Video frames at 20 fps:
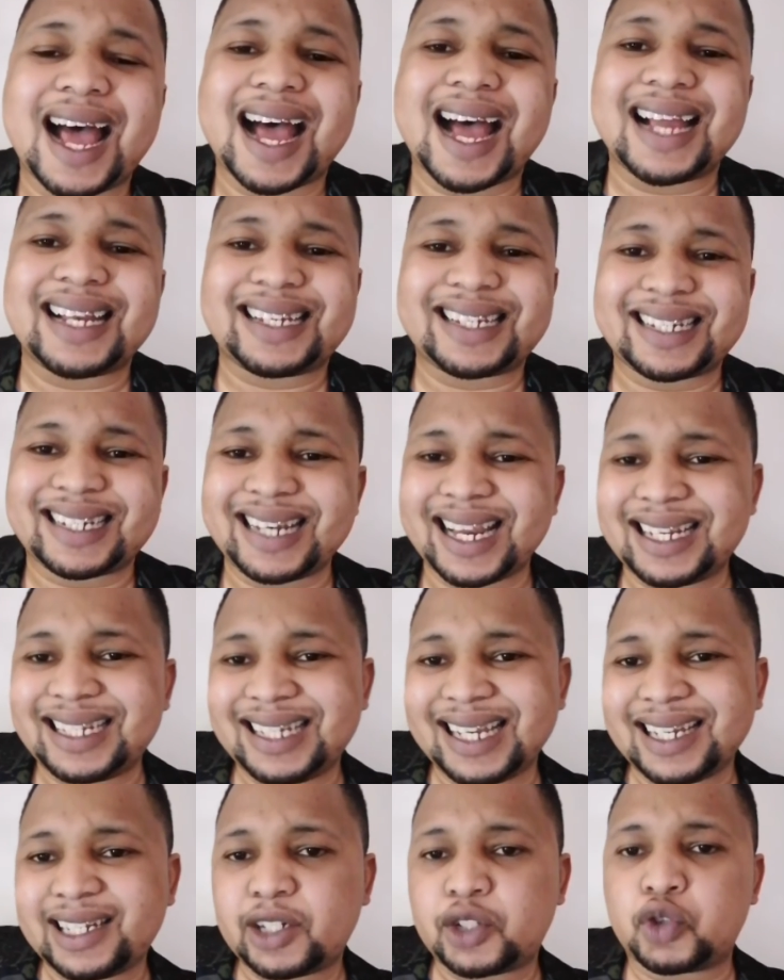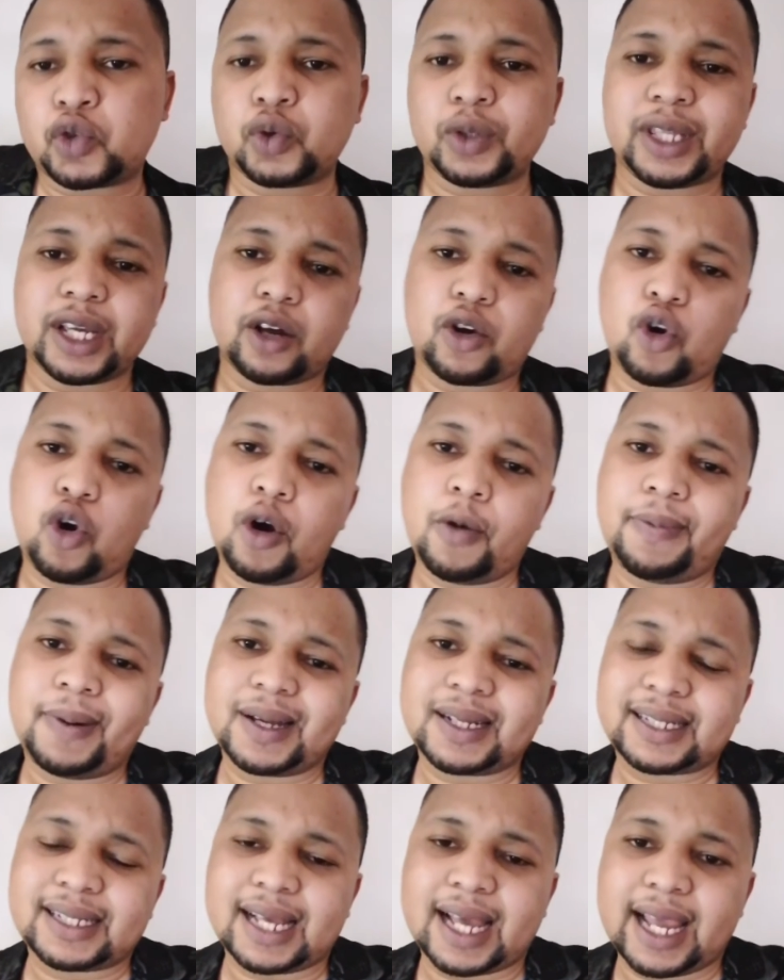are attracted to the
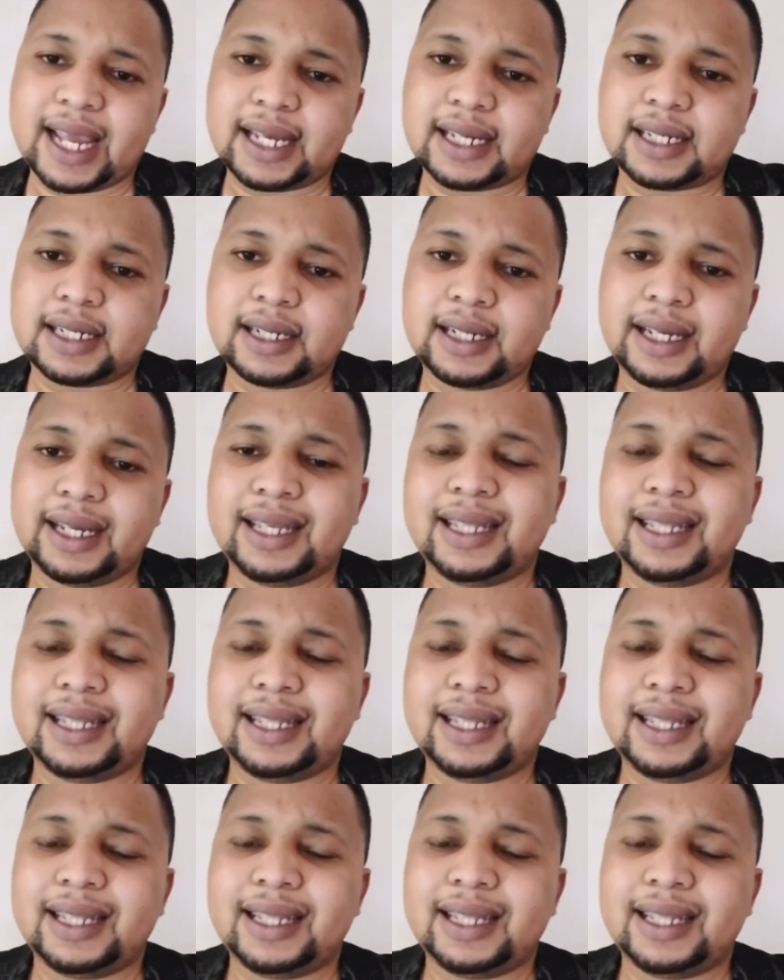copper side,